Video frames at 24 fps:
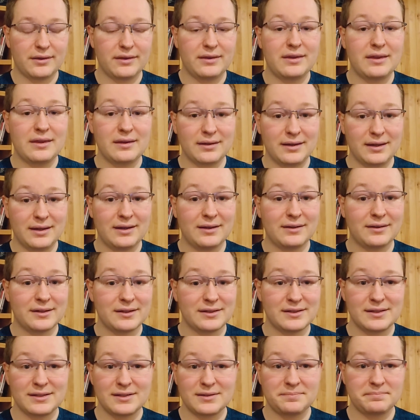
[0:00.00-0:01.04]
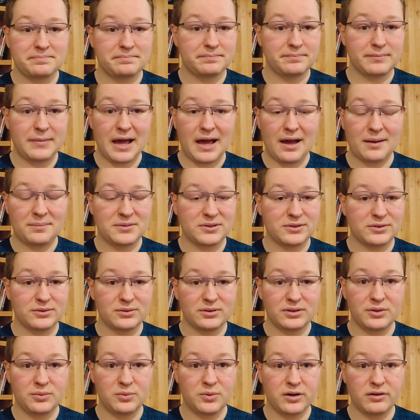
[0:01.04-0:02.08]
Again, this is
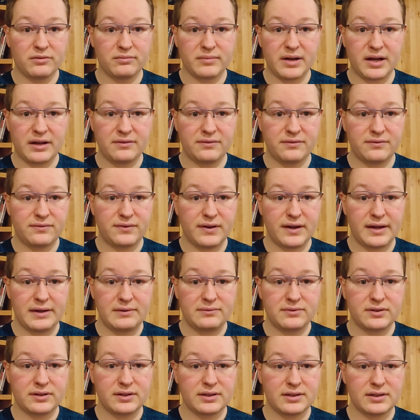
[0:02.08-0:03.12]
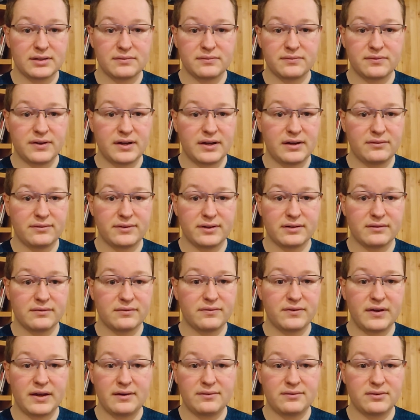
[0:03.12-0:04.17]
absolutely one of my favorite, favorite,
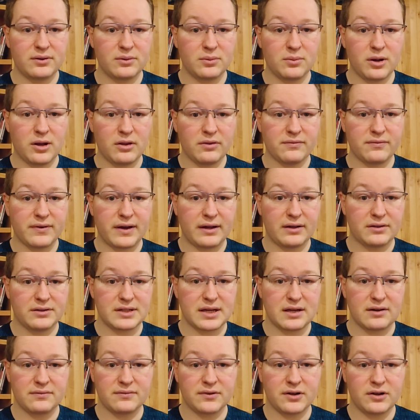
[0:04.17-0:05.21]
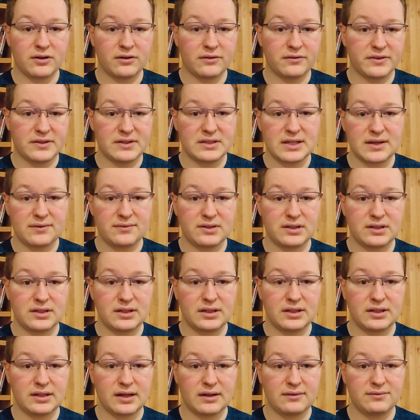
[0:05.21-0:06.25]
favorite wealth files out of all of the
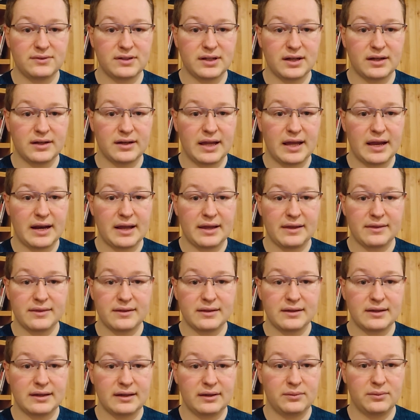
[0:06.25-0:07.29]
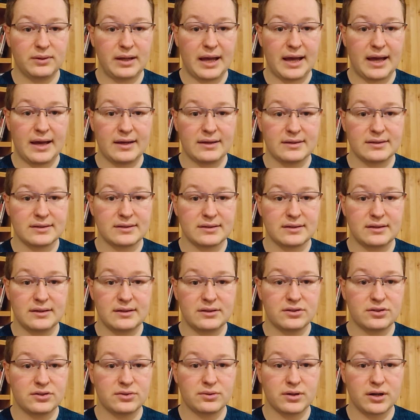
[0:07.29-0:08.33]
17 I've done, and I think it has the
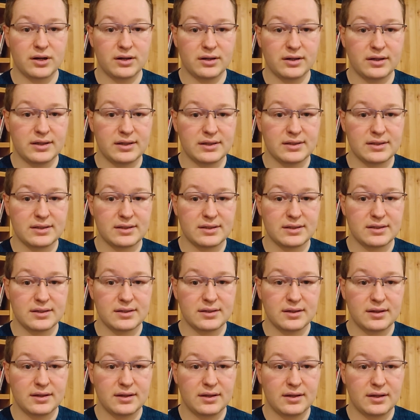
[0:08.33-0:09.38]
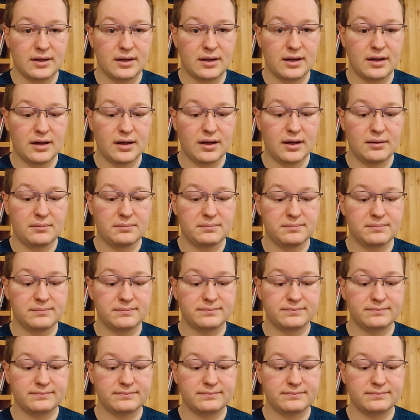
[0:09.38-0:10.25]
strongest um,